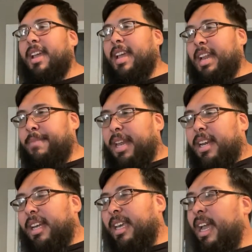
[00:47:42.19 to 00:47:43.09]
And I made
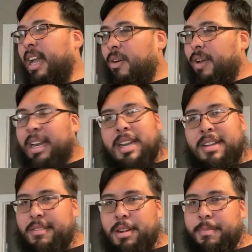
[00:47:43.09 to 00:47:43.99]
an account, and I
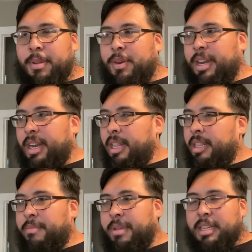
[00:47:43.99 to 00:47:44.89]
never uploaded
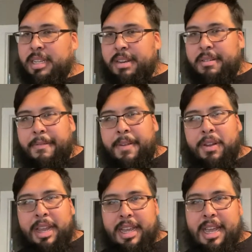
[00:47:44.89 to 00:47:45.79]
anything because I never
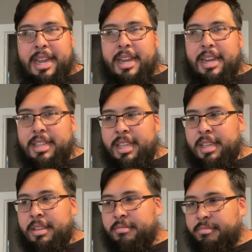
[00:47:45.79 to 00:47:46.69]
felt like I had
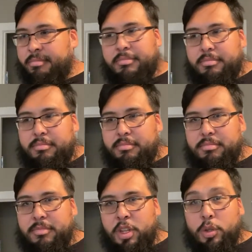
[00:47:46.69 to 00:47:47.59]
anything
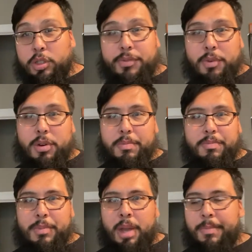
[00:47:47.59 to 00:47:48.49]
useful to
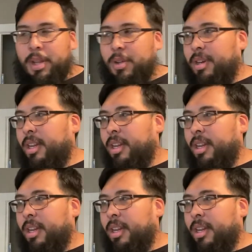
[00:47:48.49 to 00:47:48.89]
upload.